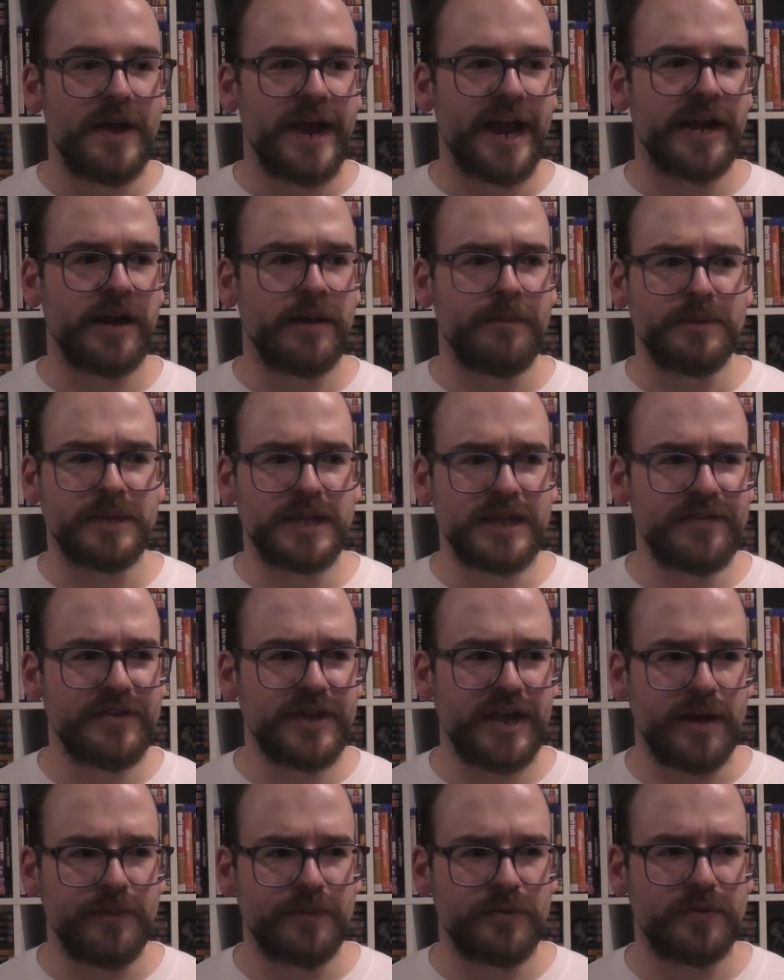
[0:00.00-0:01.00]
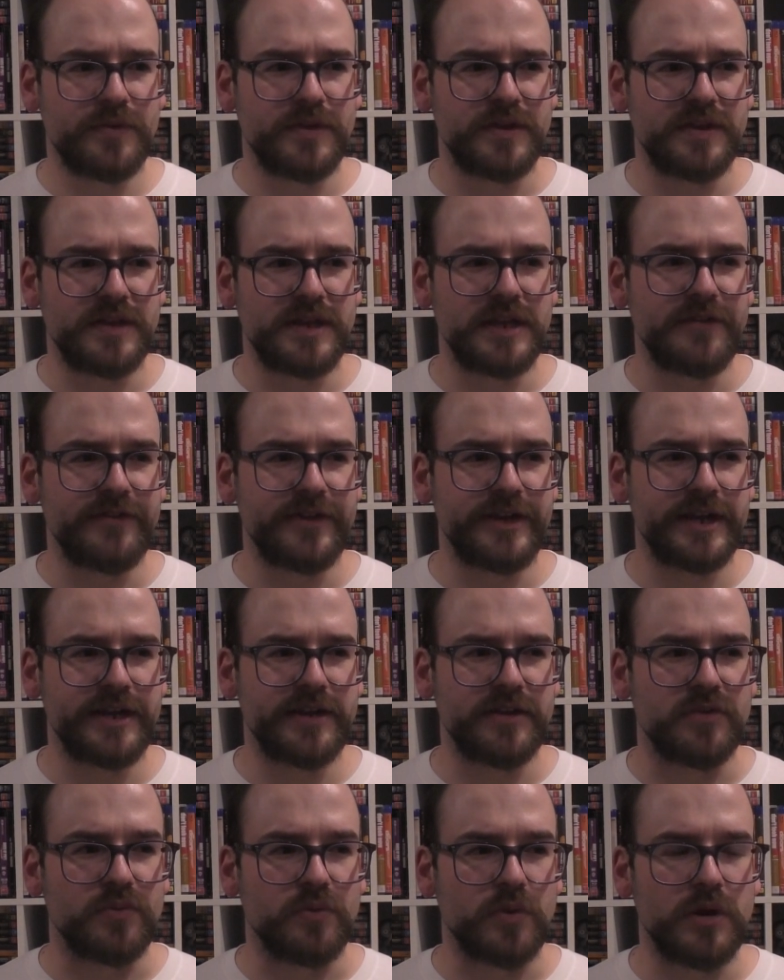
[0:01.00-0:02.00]
and I believe it comes with the
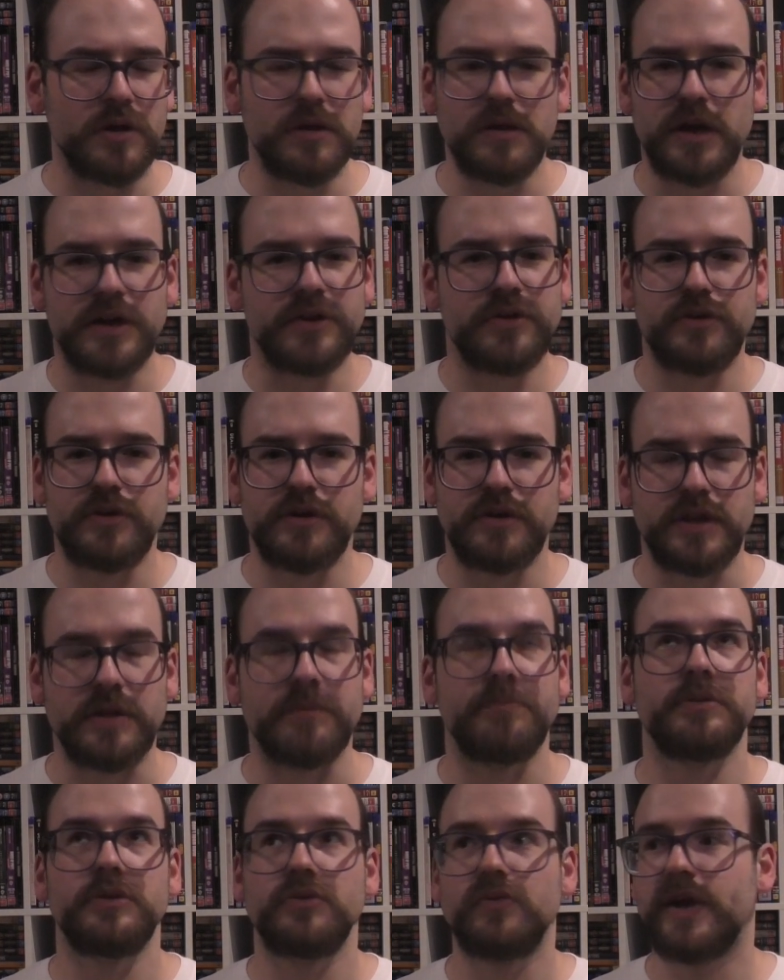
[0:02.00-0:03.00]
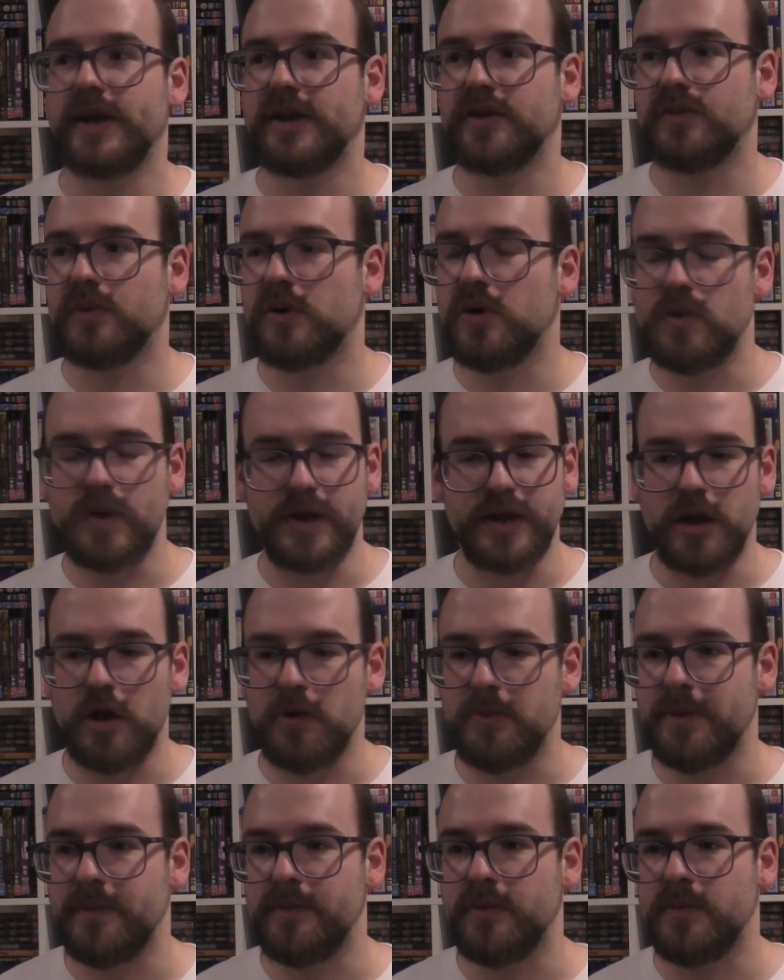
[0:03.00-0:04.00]
DVD as well, the Blu-ray as well, I
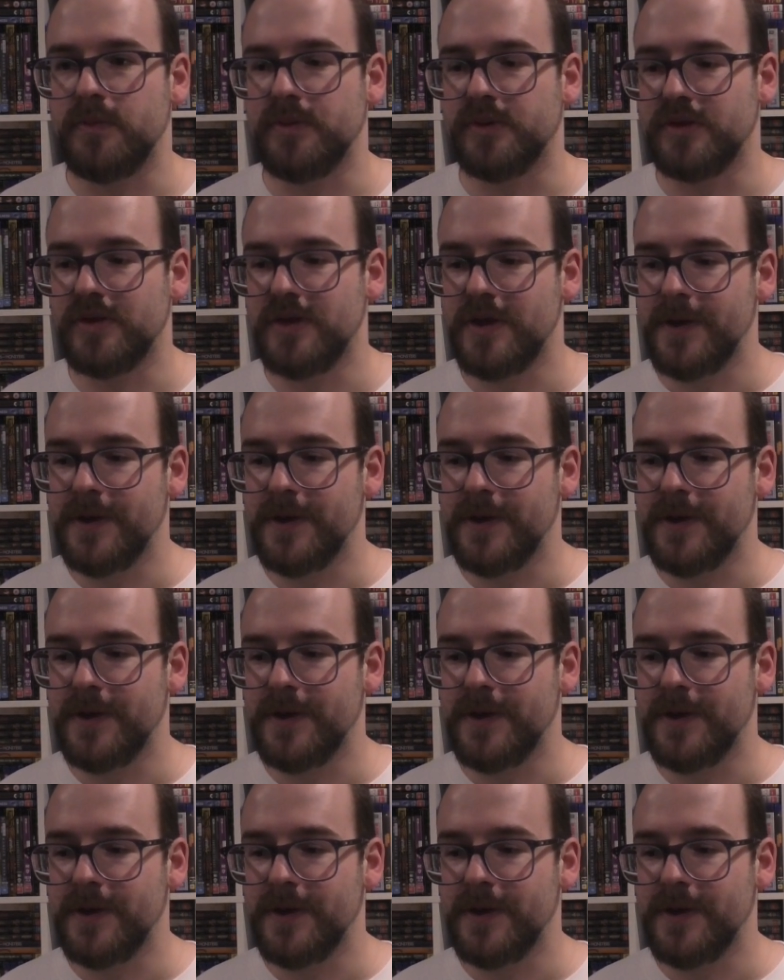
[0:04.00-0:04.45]
can't remember, but